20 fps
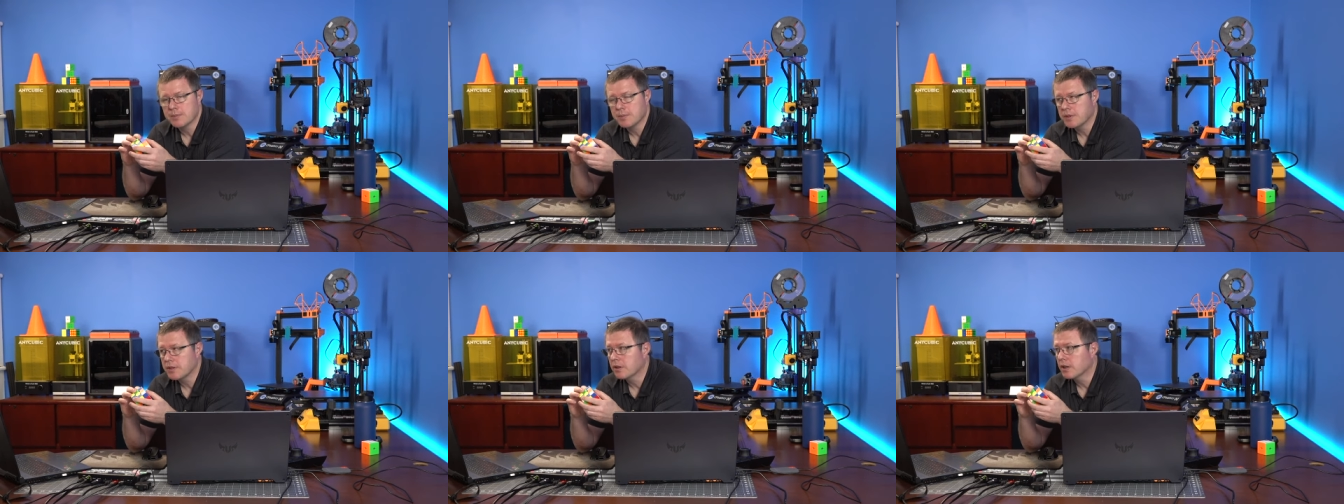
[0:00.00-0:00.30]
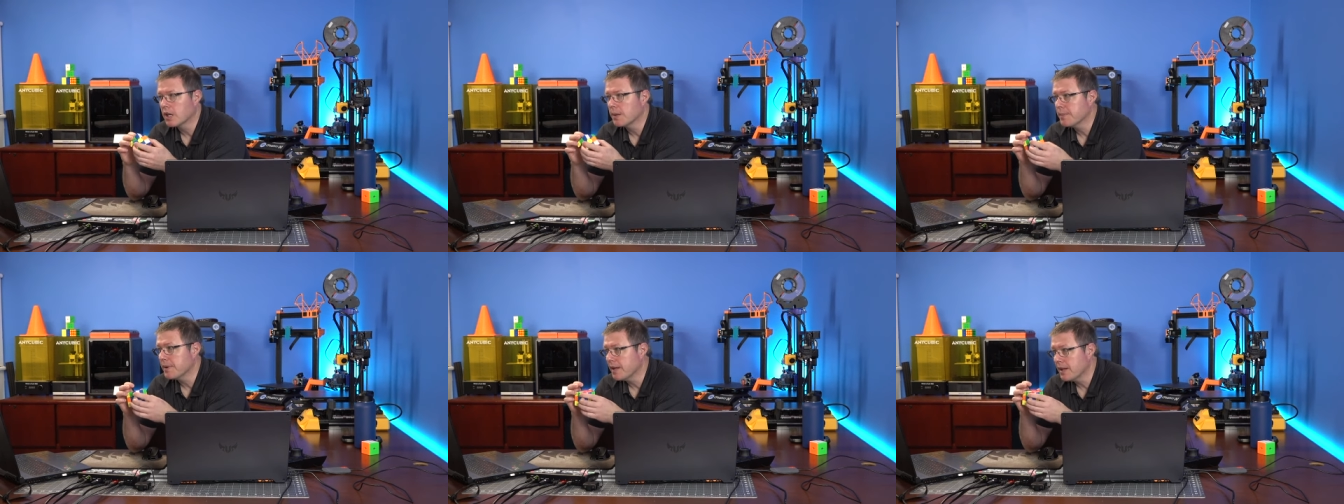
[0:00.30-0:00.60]
but they're
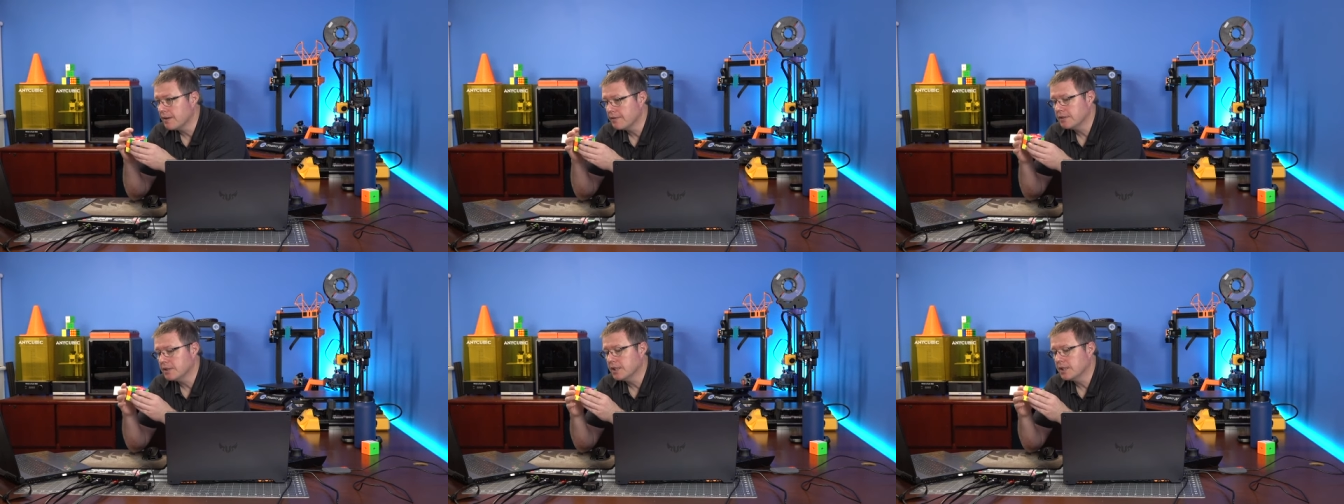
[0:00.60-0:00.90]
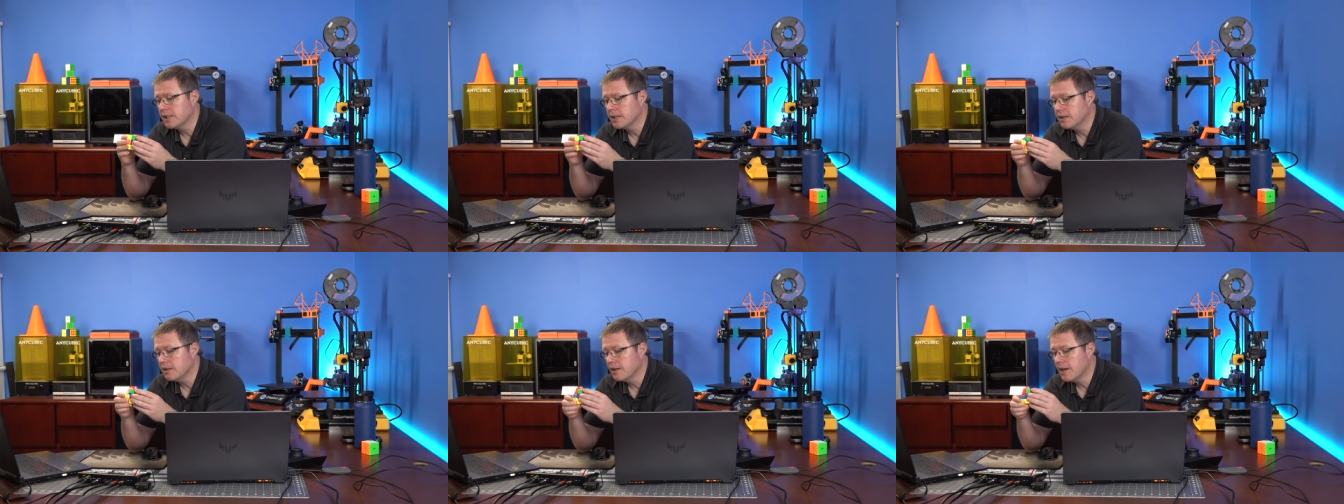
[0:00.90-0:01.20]
going to be
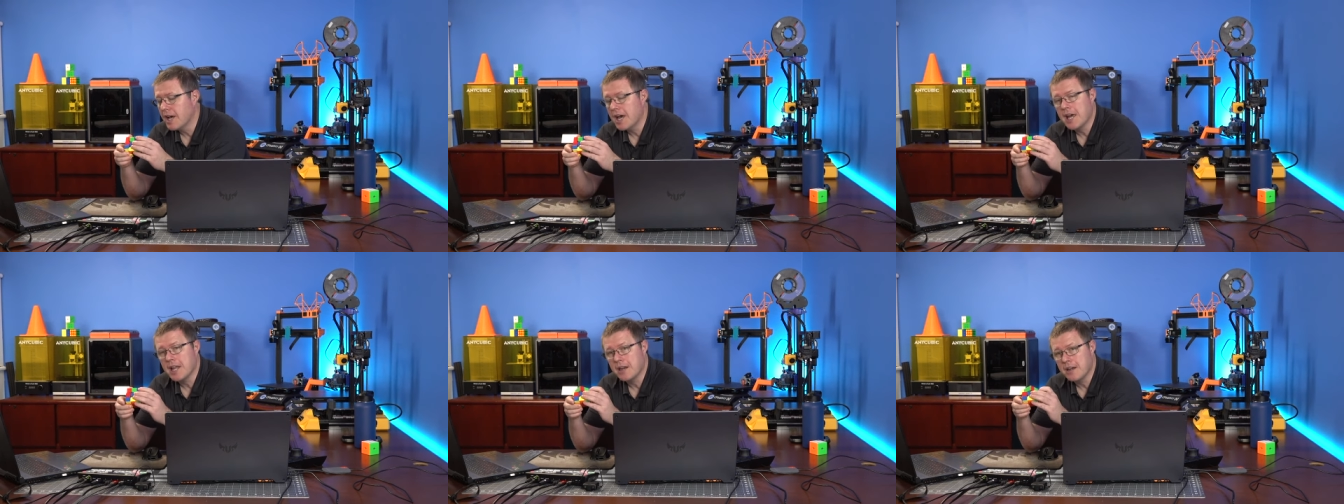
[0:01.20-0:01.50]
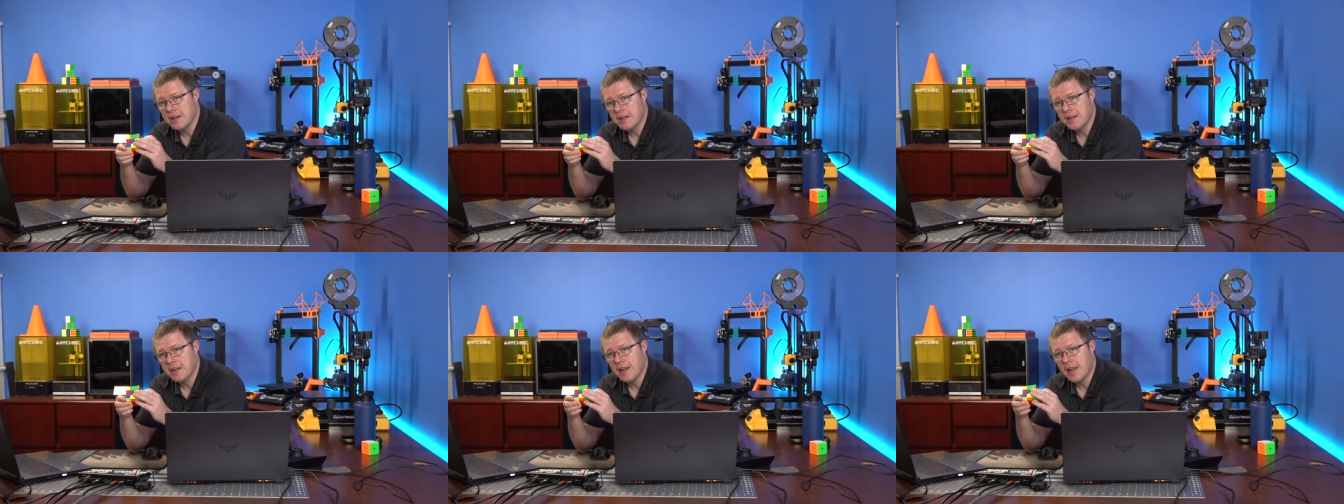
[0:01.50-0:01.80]
heavily
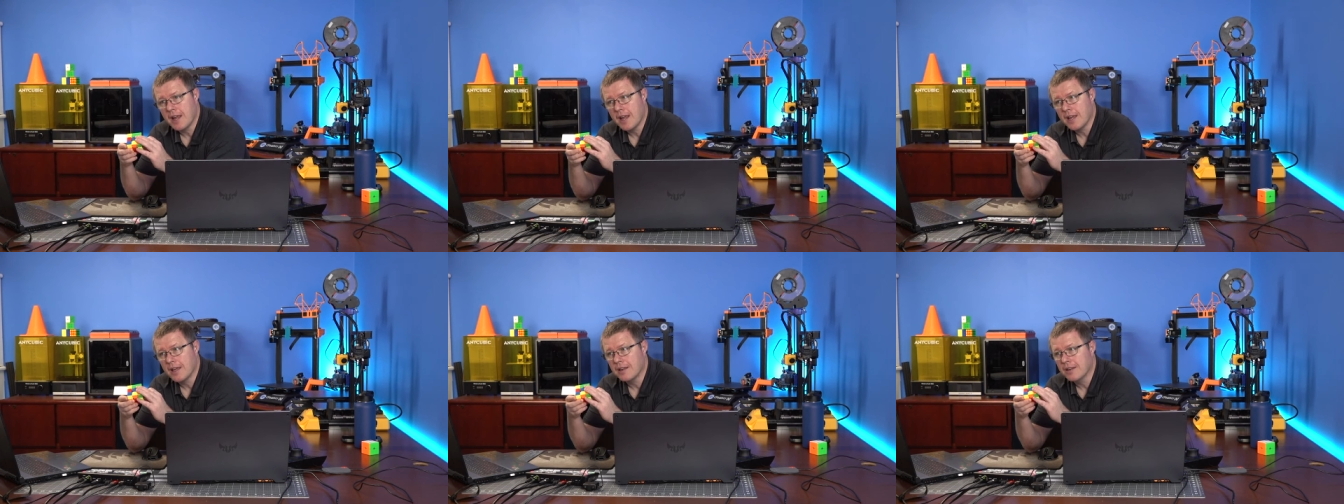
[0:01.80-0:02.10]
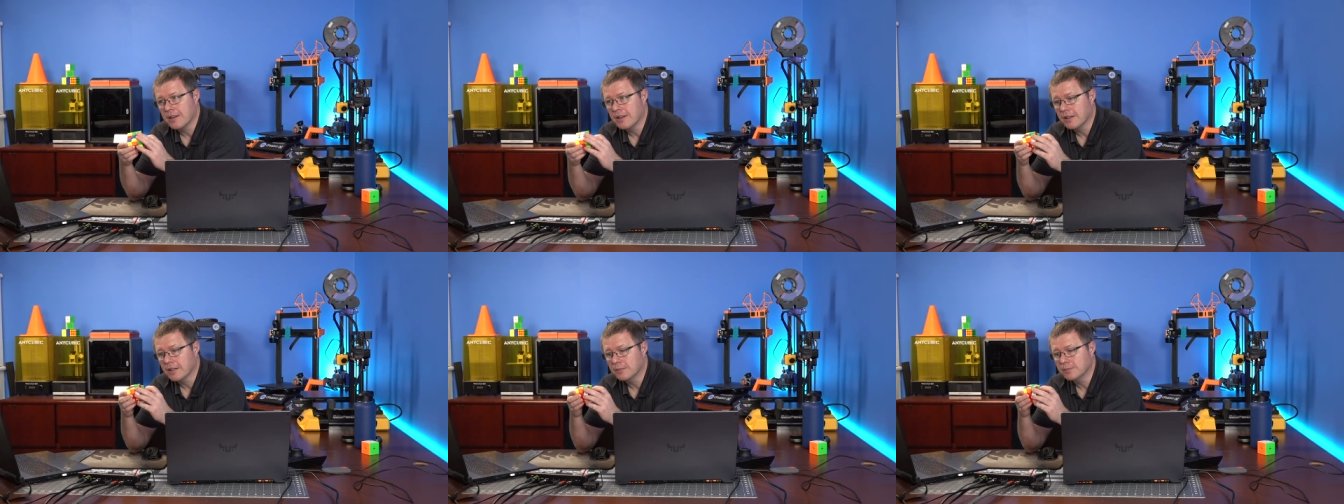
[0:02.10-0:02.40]
edited
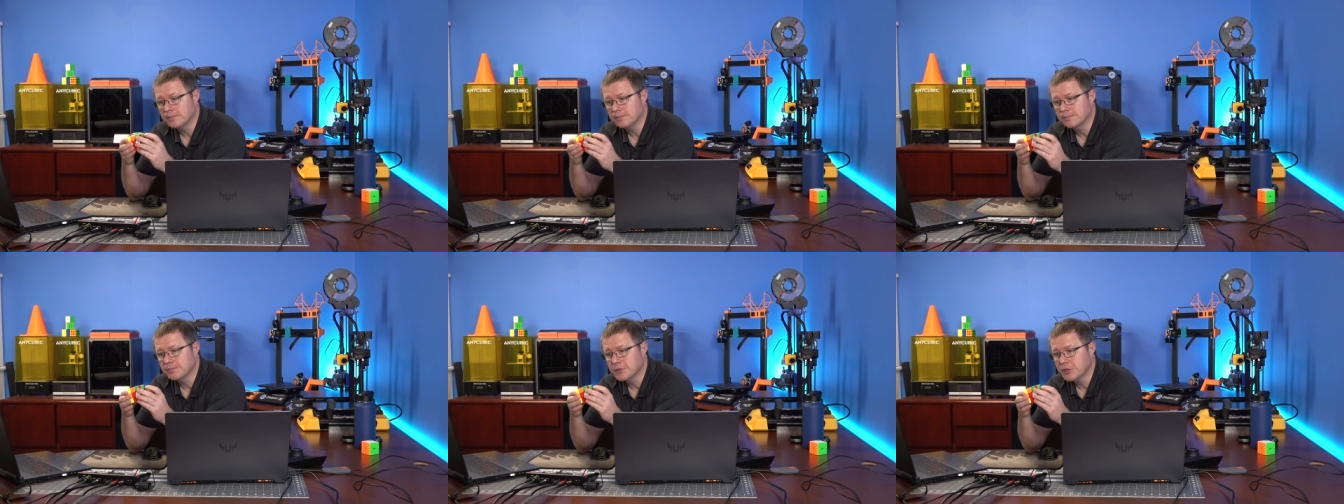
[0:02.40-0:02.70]
and um,